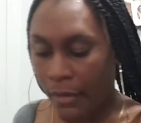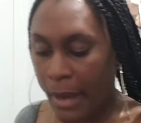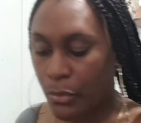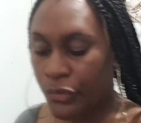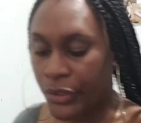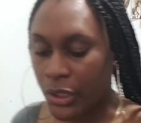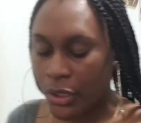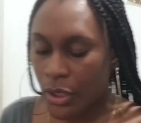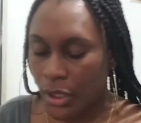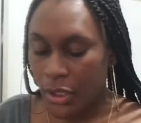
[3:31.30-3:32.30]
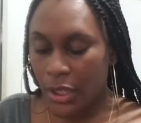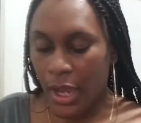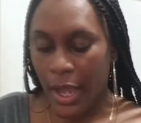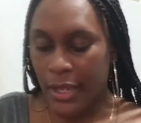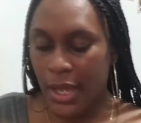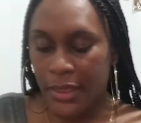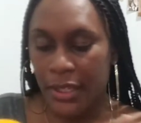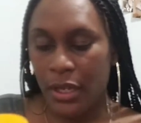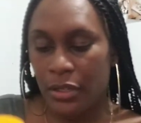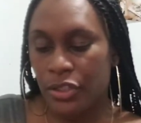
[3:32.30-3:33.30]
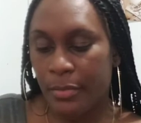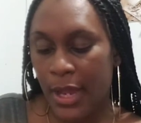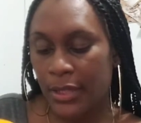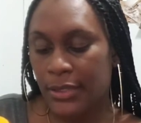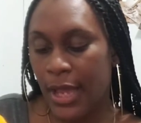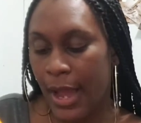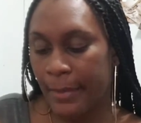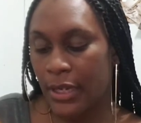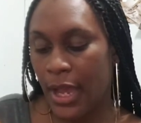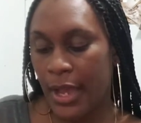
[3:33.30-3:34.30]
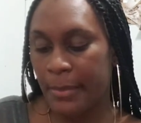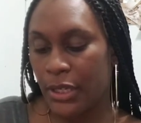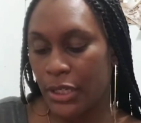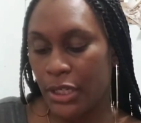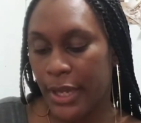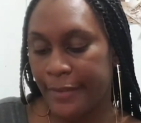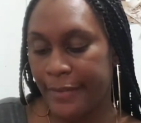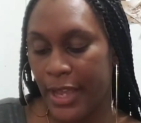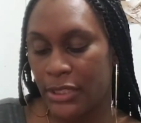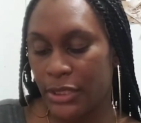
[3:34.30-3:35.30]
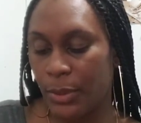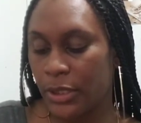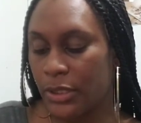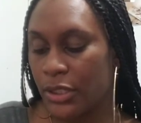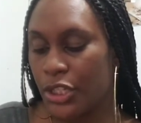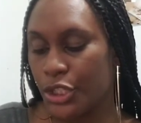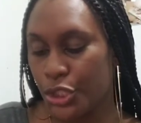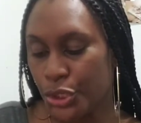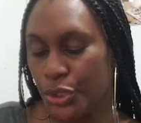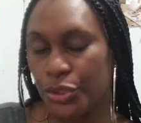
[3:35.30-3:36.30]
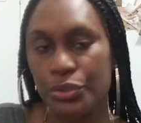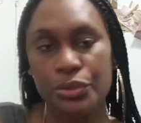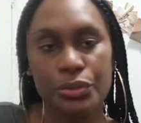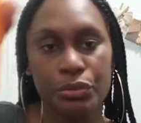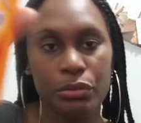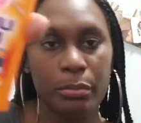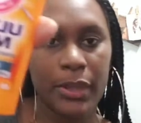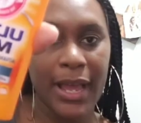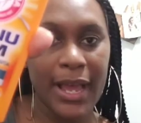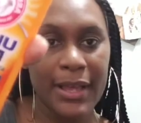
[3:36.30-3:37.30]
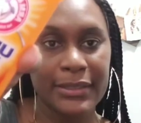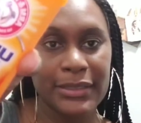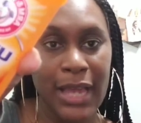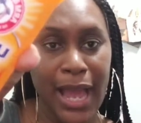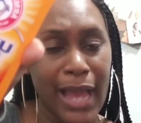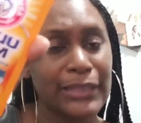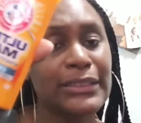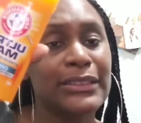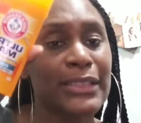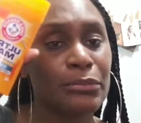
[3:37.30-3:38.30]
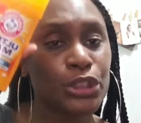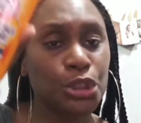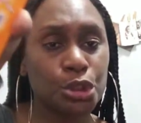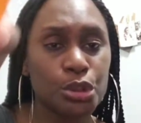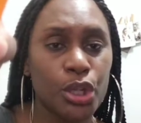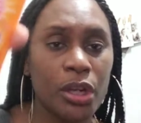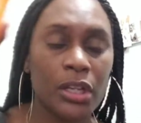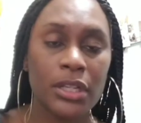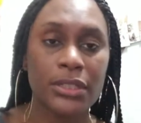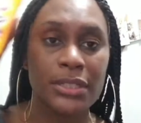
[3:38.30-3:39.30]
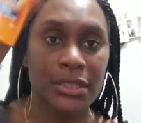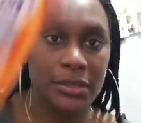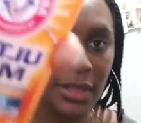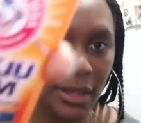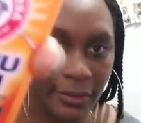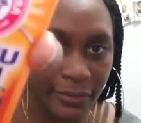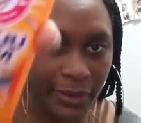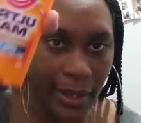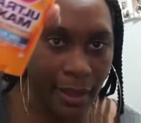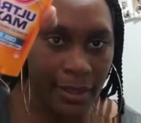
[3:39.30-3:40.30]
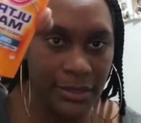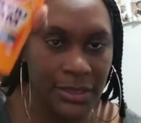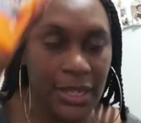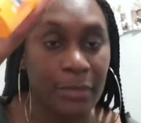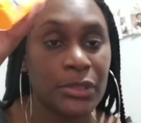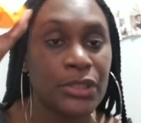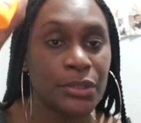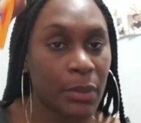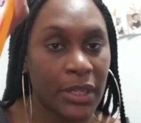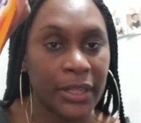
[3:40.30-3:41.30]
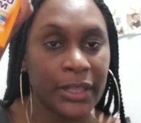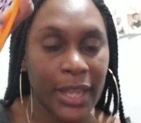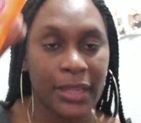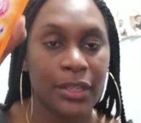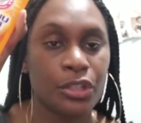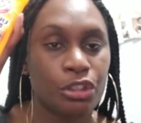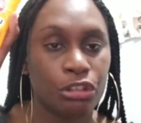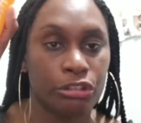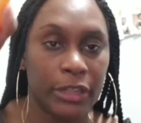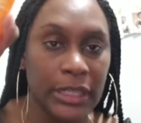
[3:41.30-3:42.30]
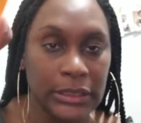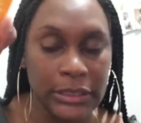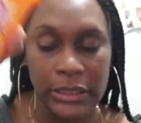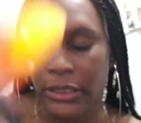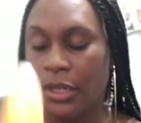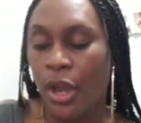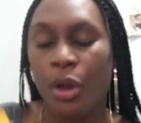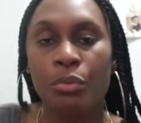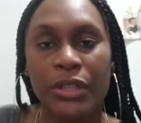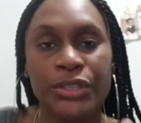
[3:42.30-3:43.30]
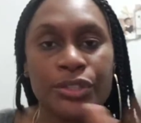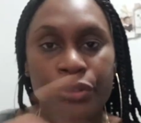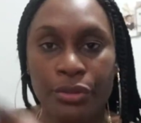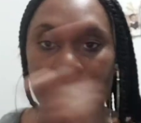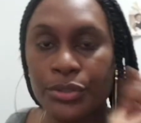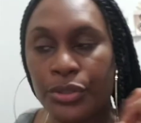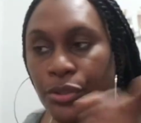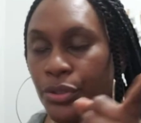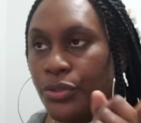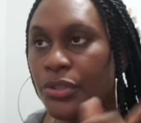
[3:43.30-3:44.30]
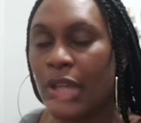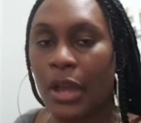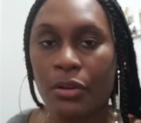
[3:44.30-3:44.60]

All right, moving along, I got the Ultra Max Arm & Hammer Advanced Sweat Control Cool Blast. I need some strong stuff, guys, because I'd be sweating like crazy. What deodorant do you use?